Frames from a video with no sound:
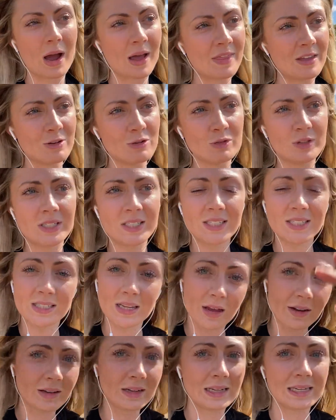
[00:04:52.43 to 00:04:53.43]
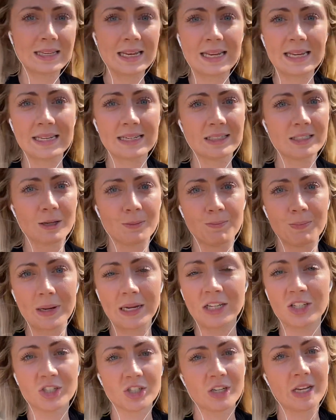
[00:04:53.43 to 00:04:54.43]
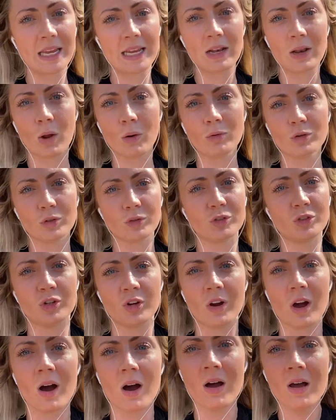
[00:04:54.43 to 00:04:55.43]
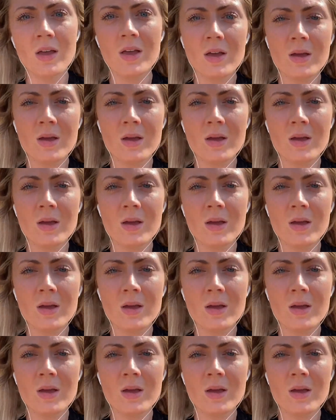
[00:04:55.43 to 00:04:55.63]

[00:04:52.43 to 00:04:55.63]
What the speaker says: and then you suddenly needing to binge and eat loads of sugar